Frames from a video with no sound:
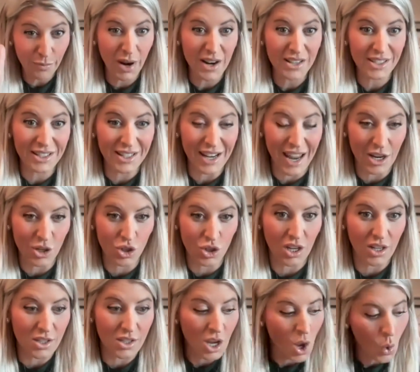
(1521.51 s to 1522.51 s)

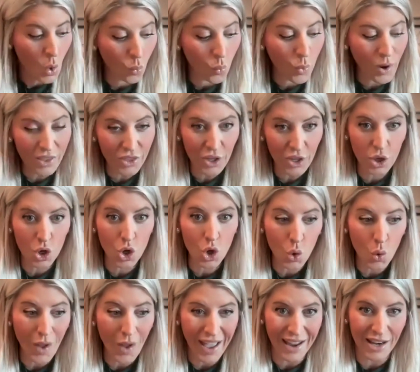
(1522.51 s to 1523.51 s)
presentations with a
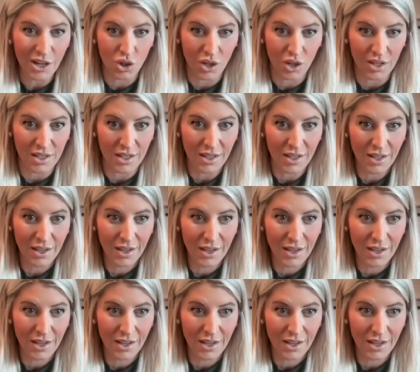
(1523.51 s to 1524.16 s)
new agent,